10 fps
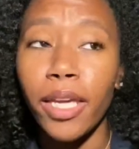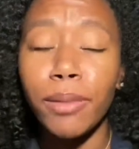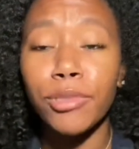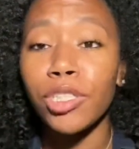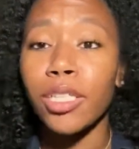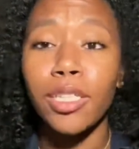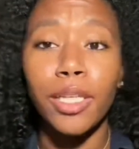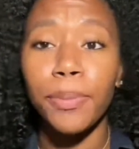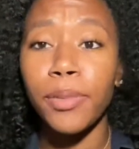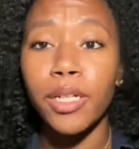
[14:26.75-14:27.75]
and I'm just gonna
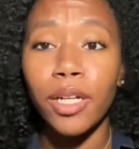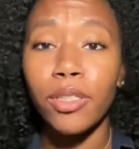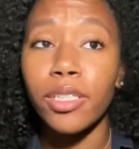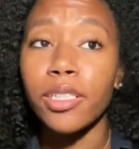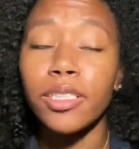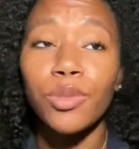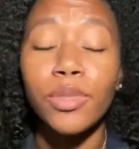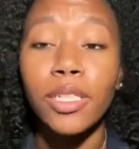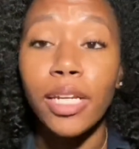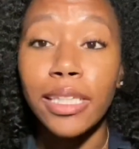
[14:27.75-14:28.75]
like put it out there because it's
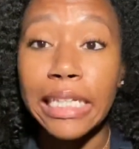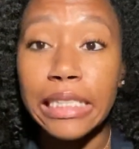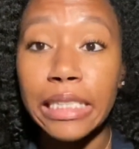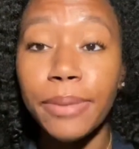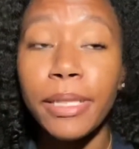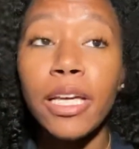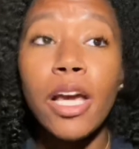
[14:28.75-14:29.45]
really not that deep.